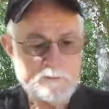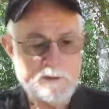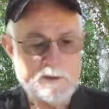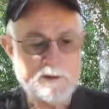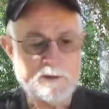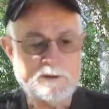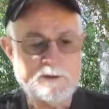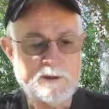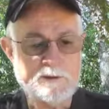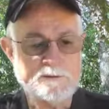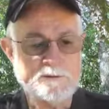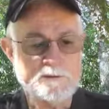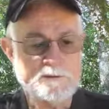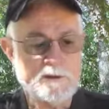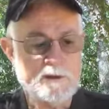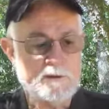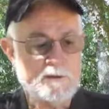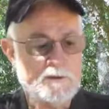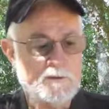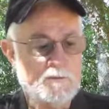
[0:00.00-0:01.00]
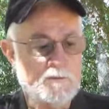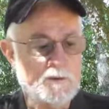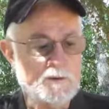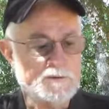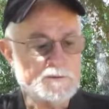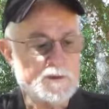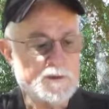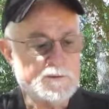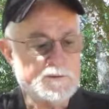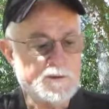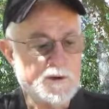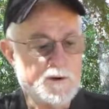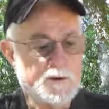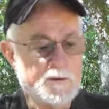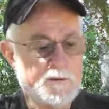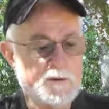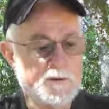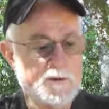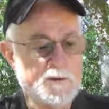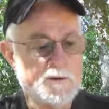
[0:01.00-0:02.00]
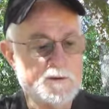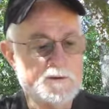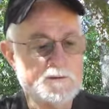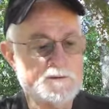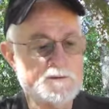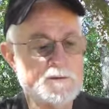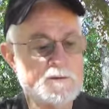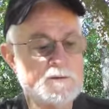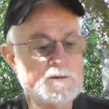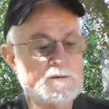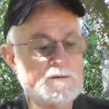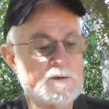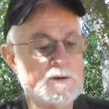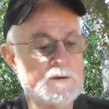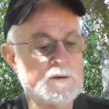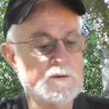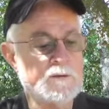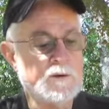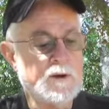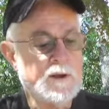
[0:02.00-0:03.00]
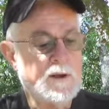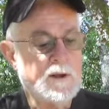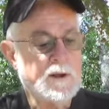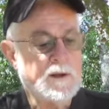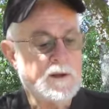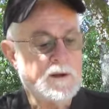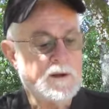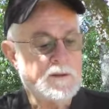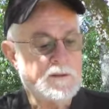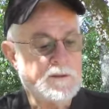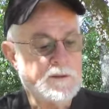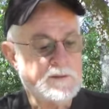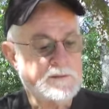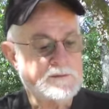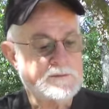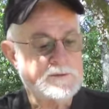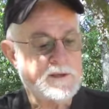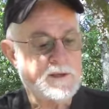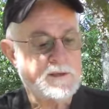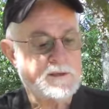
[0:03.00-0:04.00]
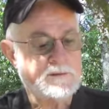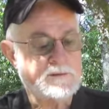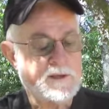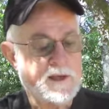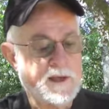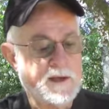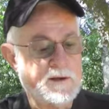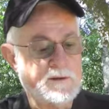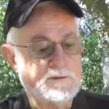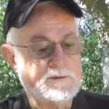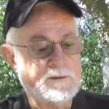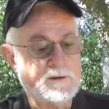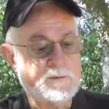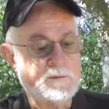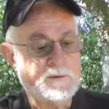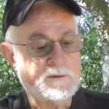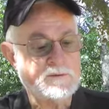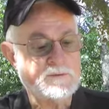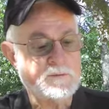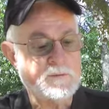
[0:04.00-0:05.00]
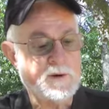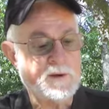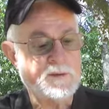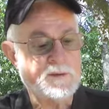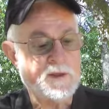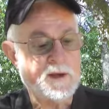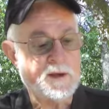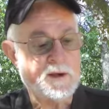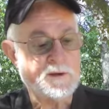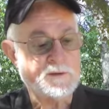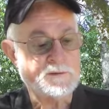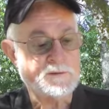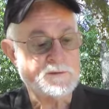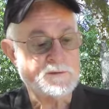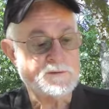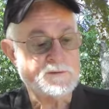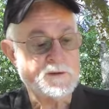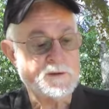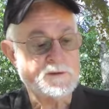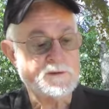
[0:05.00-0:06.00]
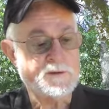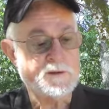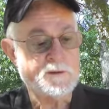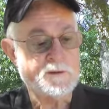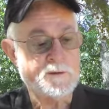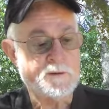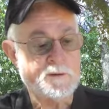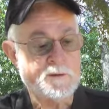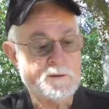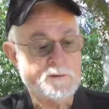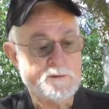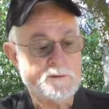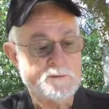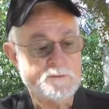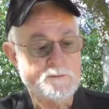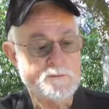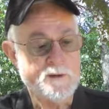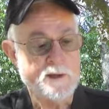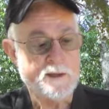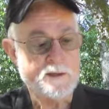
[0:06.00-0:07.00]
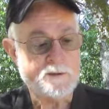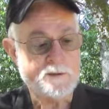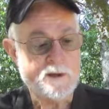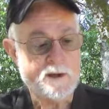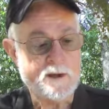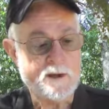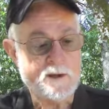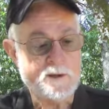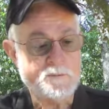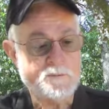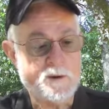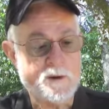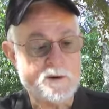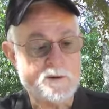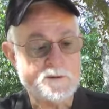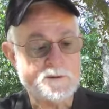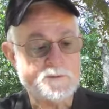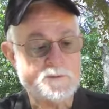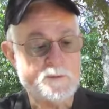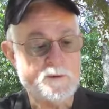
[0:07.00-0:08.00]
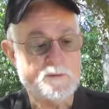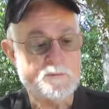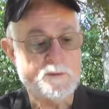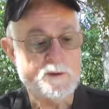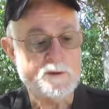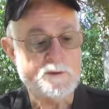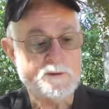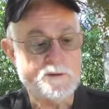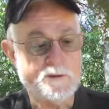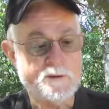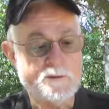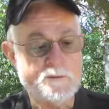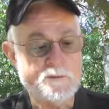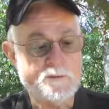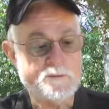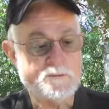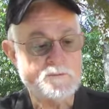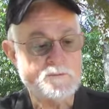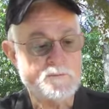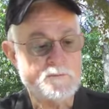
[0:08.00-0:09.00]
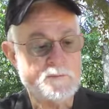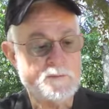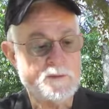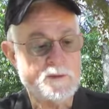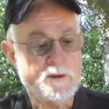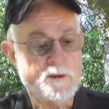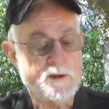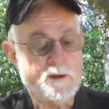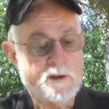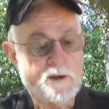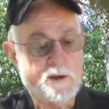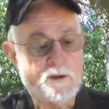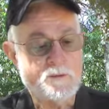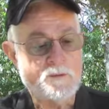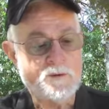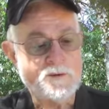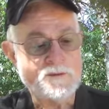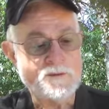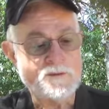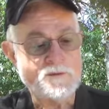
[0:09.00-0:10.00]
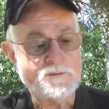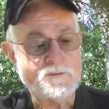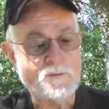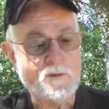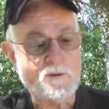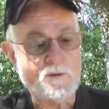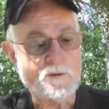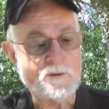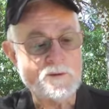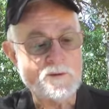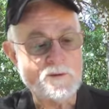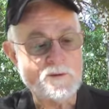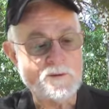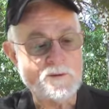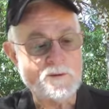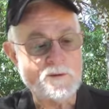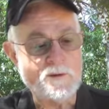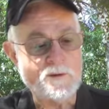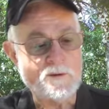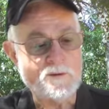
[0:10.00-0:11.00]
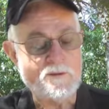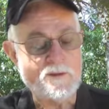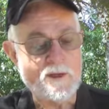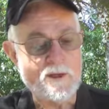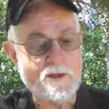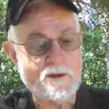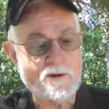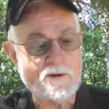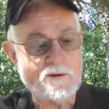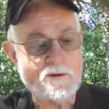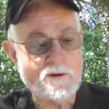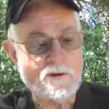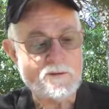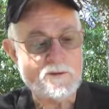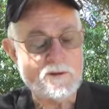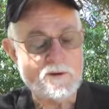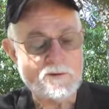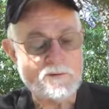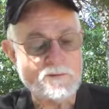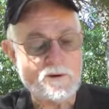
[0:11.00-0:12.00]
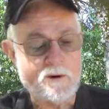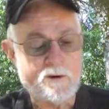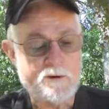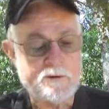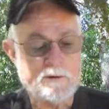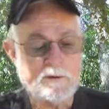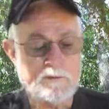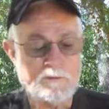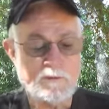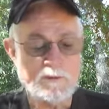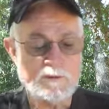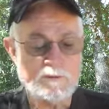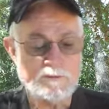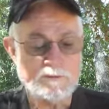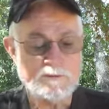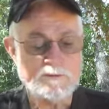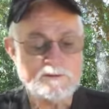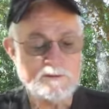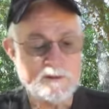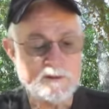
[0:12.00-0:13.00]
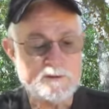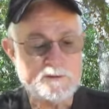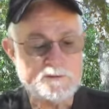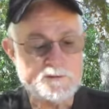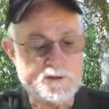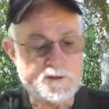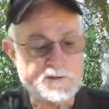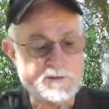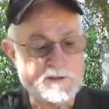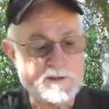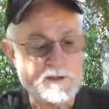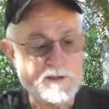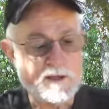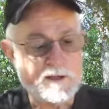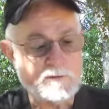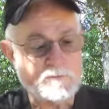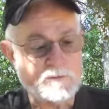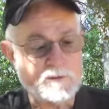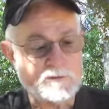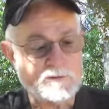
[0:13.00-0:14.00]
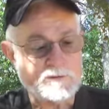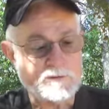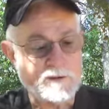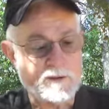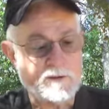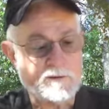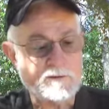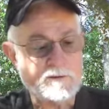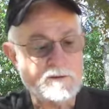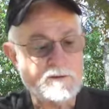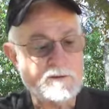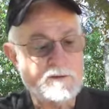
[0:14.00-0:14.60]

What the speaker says: it doesn't tell you what the total is. So this says calcium is 1,609 parts per million, which is more than the target, which was 68%.